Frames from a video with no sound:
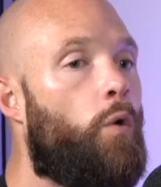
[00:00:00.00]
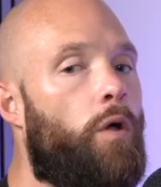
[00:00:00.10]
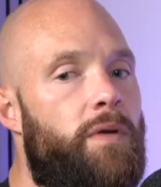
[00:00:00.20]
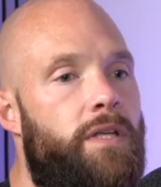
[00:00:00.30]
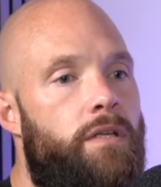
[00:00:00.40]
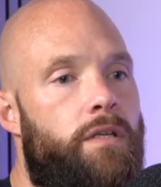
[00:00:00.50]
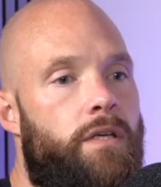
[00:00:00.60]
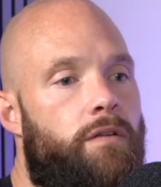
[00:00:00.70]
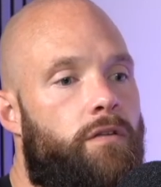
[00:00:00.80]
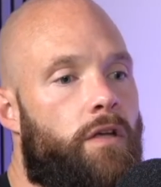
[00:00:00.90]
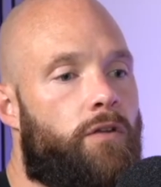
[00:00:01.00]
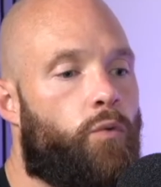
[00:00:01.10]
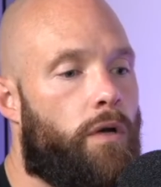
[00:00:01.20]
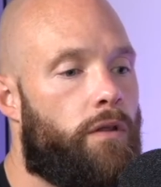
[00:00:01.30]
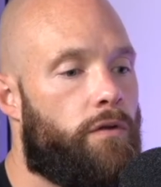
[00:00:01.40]
I mean, it's
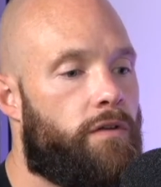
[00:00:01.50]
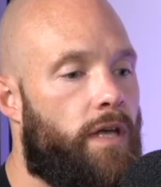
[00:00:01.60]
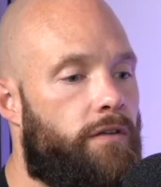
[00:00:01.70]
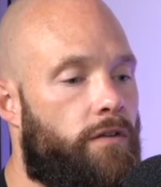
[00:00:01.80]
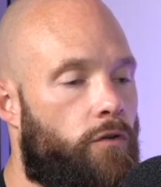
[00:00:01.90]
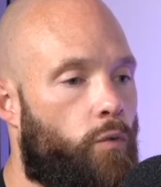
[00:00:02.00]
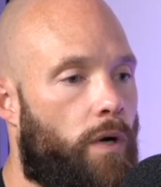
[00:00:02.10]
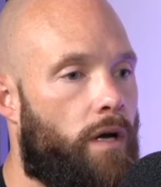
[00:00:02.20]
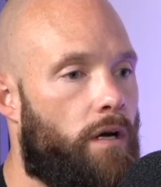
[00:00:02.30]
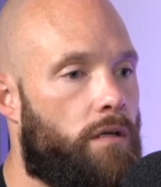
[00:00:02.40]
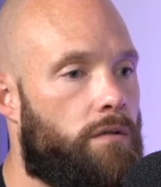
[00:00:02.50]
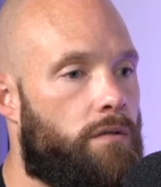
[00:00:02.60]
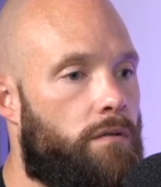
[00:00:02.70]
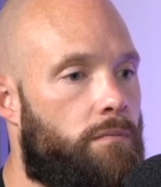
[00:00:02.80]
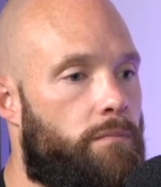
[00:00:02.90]
one of those cases where
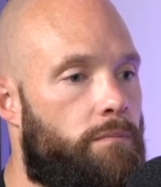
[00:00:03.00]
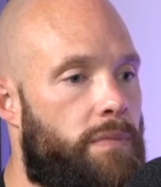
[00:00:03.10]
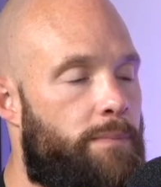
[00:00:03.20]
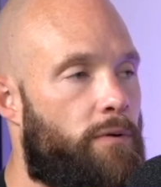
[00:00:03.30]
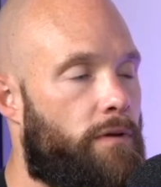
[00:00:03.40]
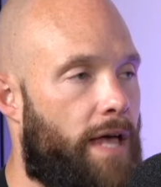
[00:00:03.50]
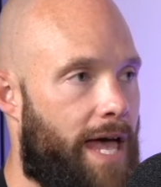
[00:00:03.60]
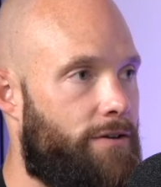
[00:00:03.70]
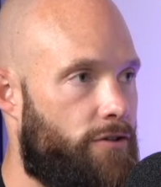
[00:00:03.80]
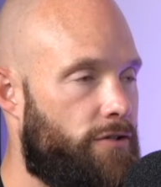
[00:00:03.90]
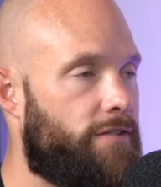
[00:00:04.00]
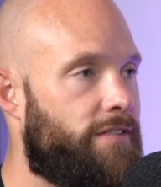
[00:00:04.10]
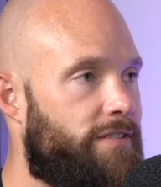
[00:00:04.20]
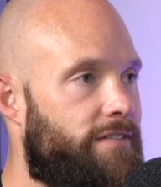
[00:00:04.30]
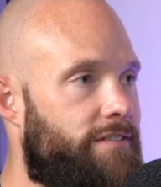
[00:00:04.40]
people had
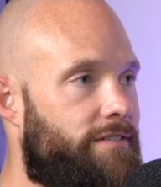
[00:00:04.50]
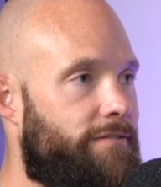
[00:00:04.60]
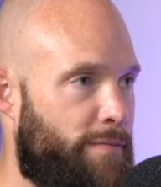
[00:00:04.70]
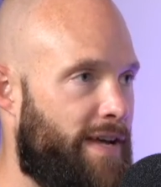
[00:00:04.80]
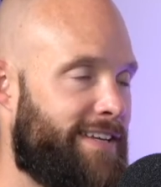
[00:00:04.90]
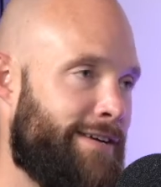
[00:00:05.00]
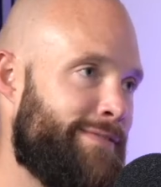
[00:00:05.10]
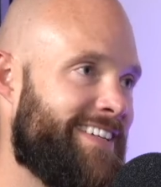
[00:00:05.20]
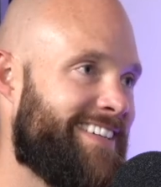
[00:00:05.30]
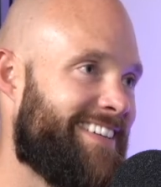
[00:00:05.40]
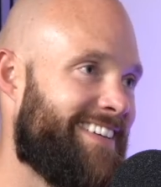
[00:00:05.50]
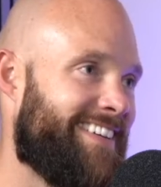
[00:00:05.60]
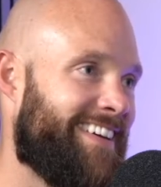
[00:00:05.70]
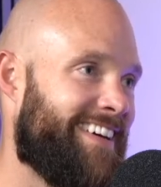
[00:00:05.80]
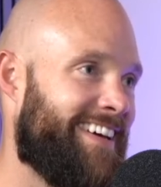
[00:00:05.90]
insurance for a pandemic,
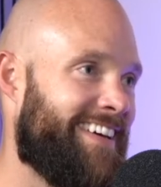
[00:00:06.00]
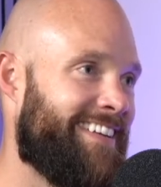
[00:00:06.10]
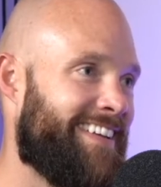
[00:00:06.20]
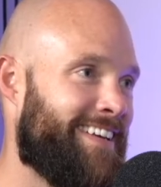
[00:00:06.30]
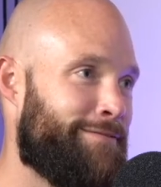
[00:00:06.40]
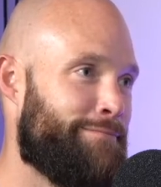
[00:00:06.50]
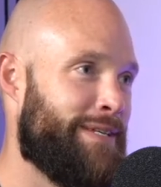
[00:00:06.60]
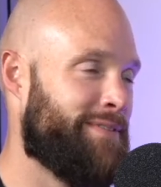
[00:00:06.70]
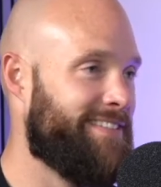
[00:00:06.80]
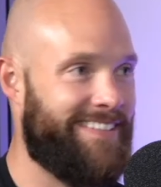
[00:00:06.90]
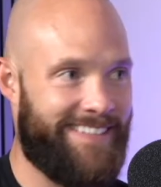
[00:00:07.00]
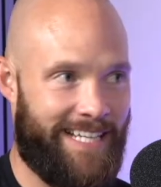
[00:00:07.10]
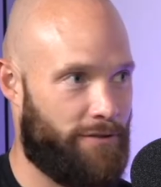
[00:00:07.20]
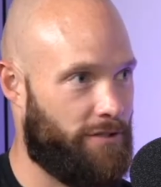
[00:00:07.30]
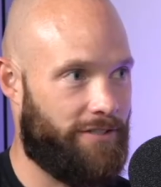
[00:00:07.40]
and people didn't have
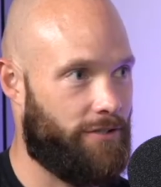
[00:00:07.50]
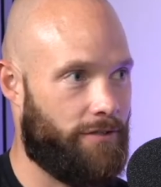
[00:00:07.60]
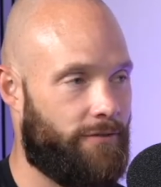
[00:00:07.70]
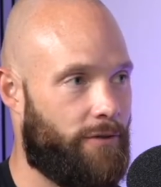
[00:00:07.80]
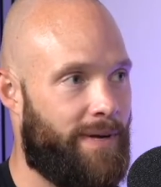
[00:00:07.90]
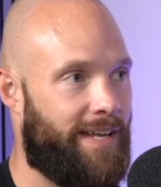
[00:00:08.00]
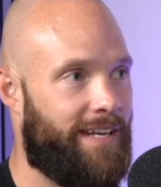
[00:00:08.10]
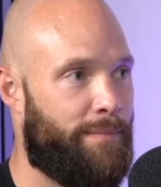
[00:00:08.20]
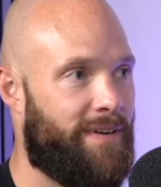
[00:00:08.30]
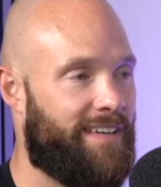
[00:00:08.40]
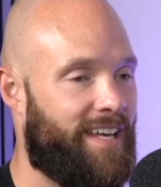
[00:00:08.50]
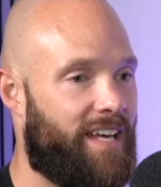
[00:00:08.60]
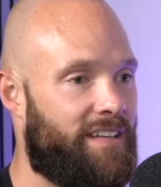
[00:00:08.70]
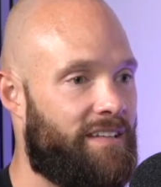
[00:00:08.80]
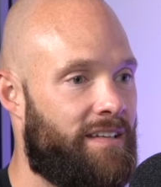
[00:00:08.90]
insurance for a pandemic, and